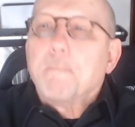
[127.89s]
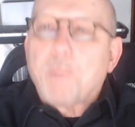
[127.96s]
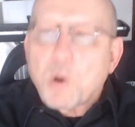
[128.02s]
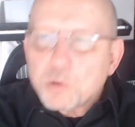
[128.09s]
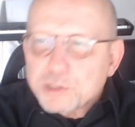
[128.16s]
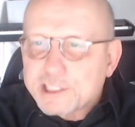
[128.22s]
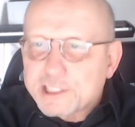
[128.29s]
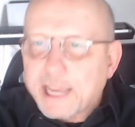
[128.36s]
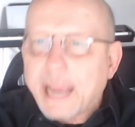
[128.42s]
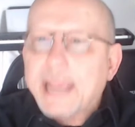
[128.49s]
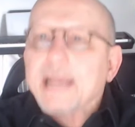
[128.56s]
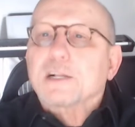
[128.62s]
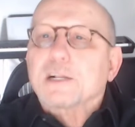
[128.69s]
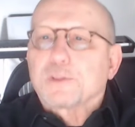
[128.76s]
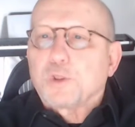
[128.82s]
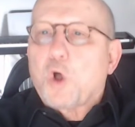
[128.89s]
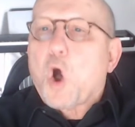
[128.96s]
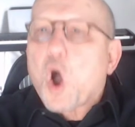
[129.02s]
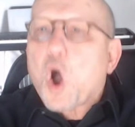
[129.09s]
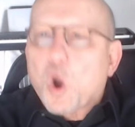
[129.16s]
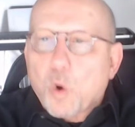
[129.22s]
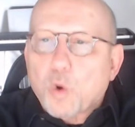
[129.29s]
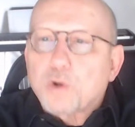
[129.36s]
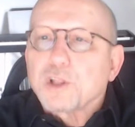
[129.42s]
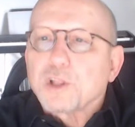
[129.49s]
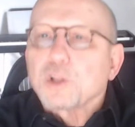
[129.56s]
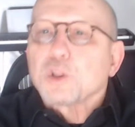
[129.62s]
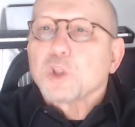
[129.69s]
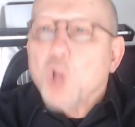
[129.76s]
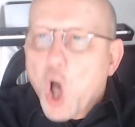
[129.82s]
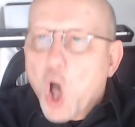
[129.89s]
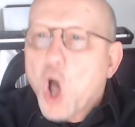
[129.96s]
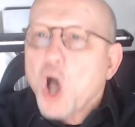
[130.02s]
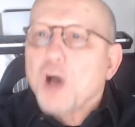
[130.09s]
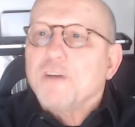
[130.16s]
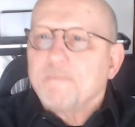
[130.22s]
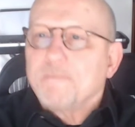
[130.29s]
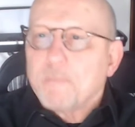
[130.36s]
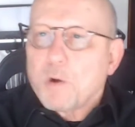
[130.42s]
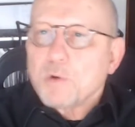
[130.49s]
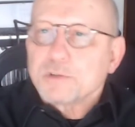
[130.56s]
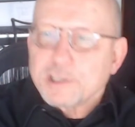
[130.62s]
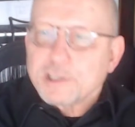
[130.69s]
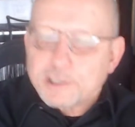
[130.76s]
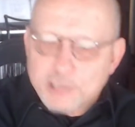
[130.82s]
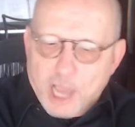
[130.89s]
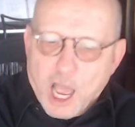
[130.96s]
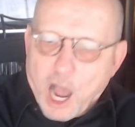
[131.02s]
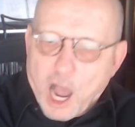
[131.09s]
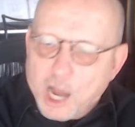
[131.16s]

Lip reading: Mosaic Law or the Law of Moses